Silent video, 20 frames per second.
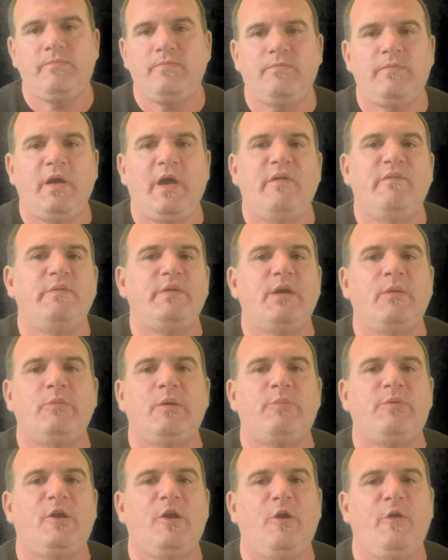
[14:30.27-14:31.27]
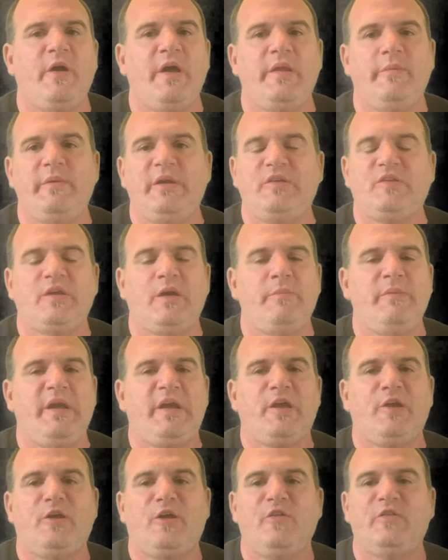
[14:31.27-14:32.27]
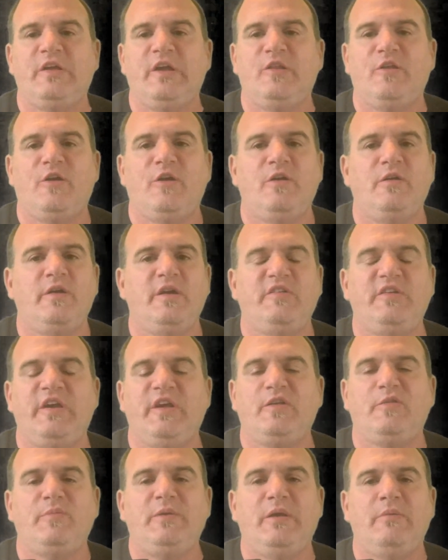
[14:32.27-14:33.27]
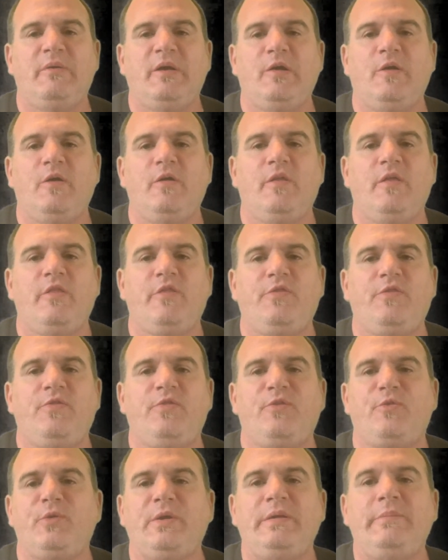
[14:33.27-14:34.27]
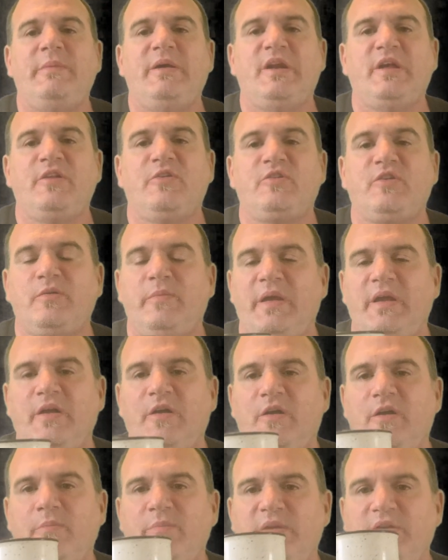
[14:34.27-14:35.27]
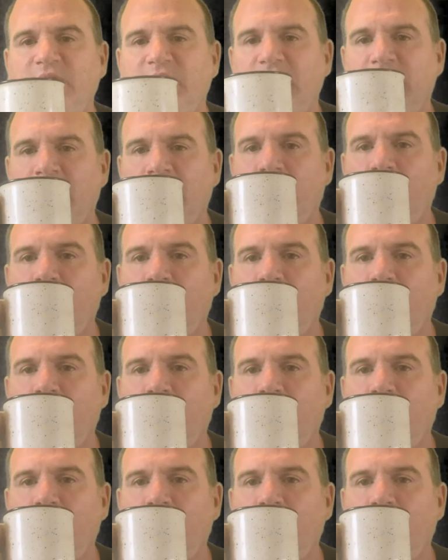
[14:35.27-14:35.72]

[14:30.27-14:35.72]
I've become a pro at it because I make it all day long. It takes me about 3 minutes to make a cup of tea.